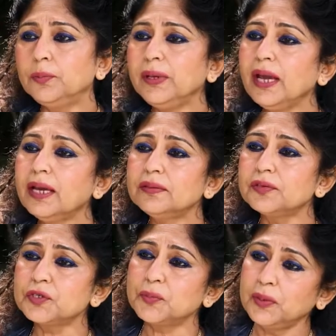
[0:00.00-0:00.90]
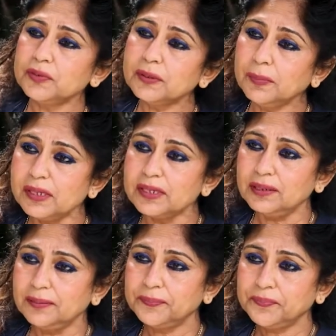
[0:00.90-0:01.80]
We had the
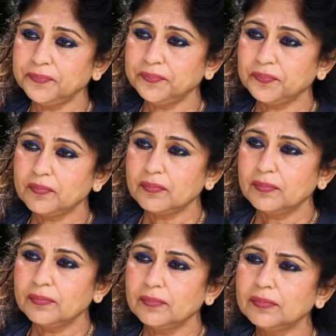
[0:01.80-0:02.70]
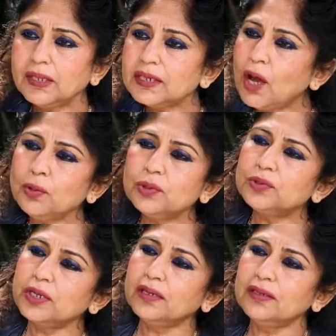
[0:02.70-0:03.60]
responsibility that how to
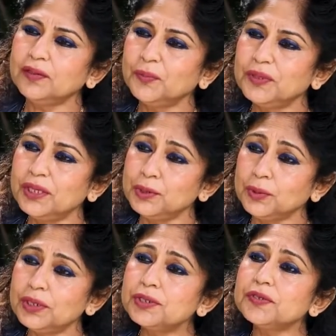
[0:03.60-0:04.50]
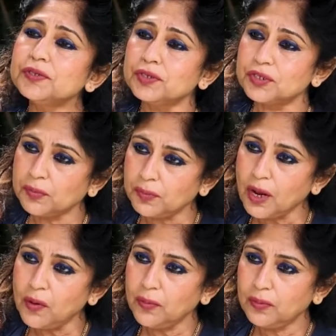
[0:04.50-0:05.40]
take care of the education system
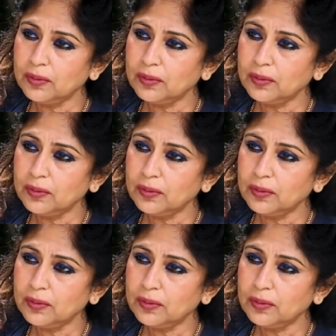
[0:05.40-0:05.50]
now.